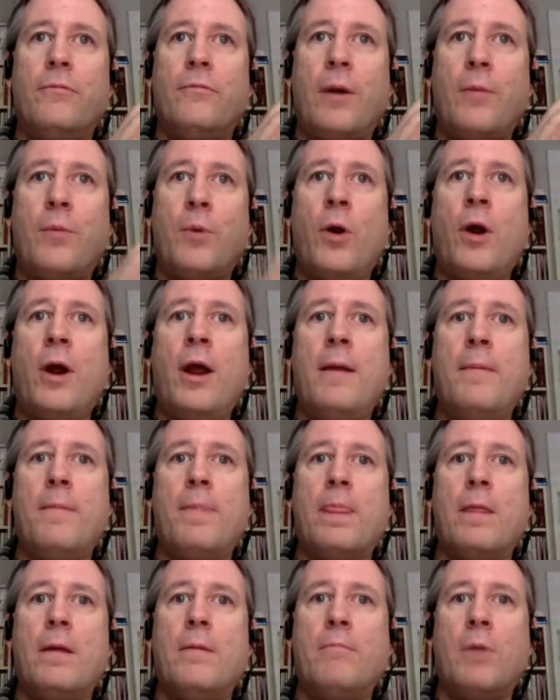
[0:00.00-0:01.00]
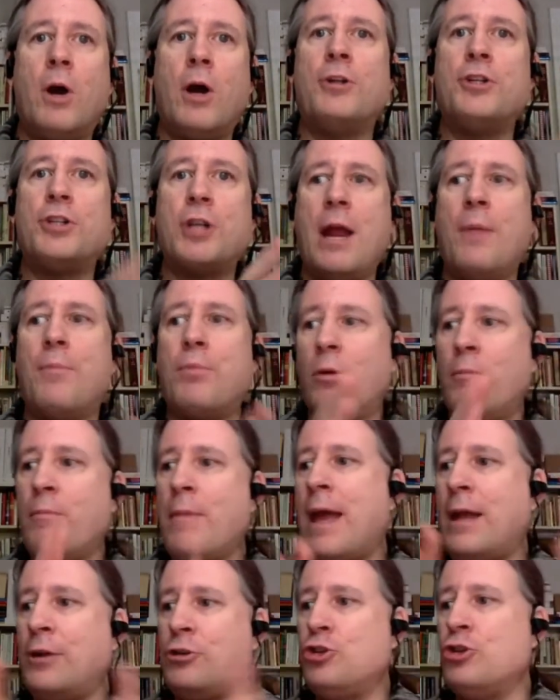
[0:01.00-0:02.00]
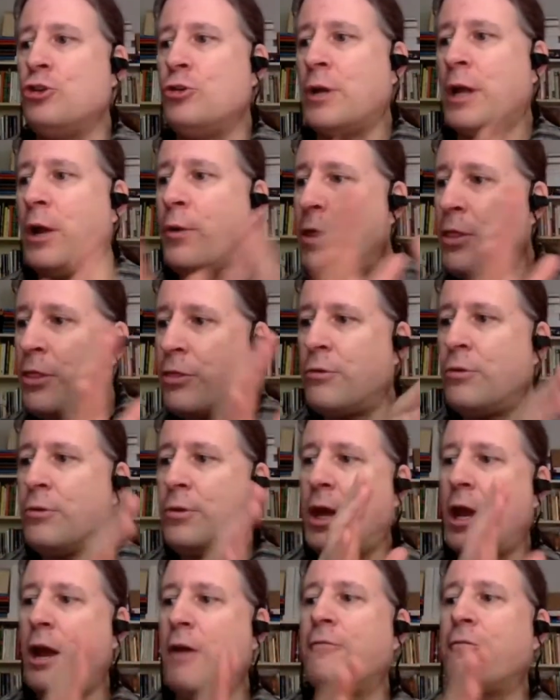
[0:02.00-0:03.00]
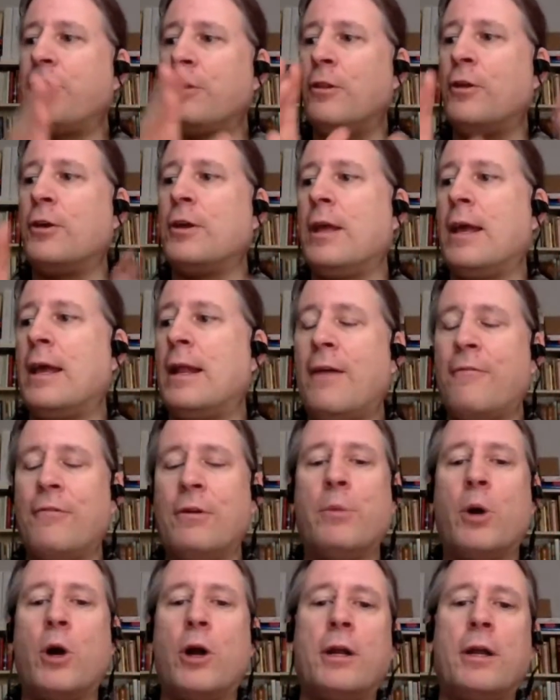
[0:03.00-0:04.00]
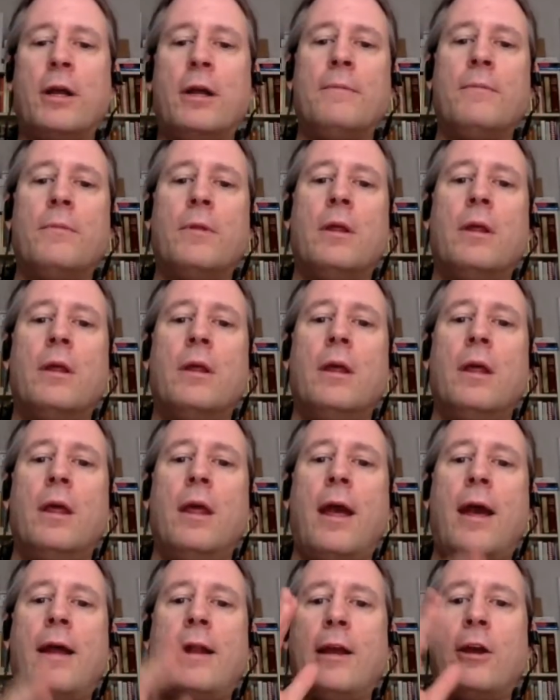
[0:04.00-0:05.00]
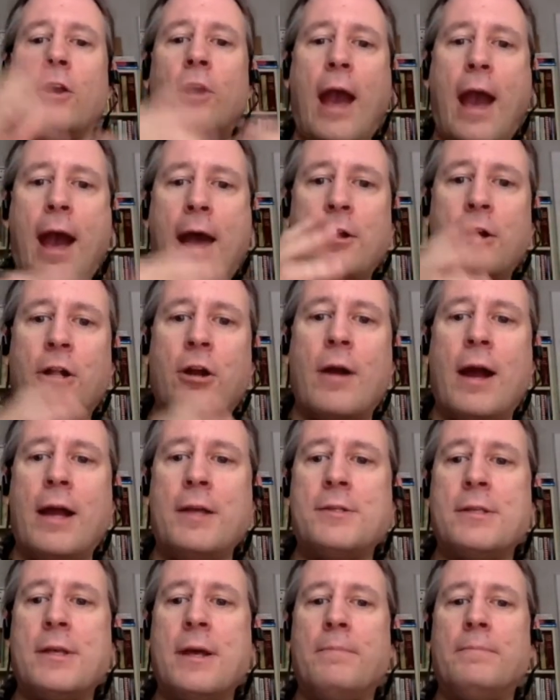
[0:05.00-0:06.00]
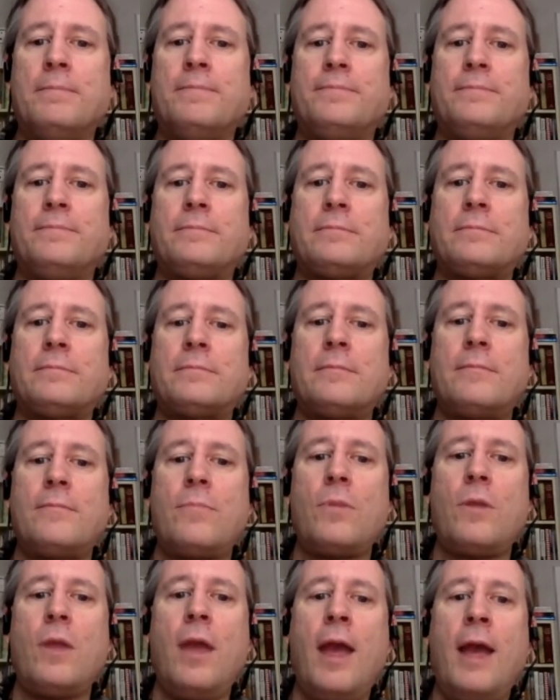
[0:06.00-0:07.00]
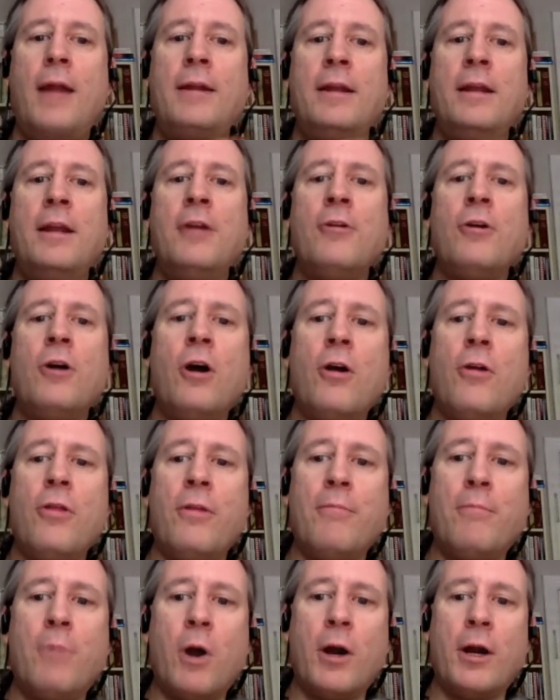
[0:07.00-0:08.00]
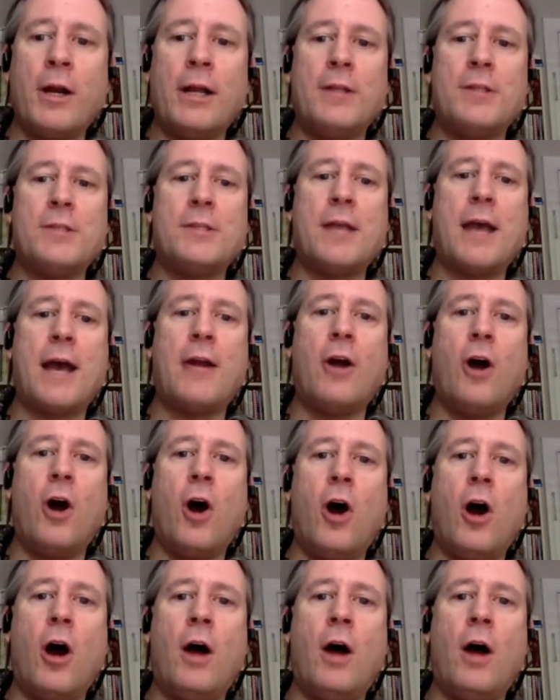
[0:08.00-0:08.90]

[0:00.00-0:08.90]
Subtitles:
February, March, April, May, June. I went through carefully looking at every market, and I categorized them. And here are the markets that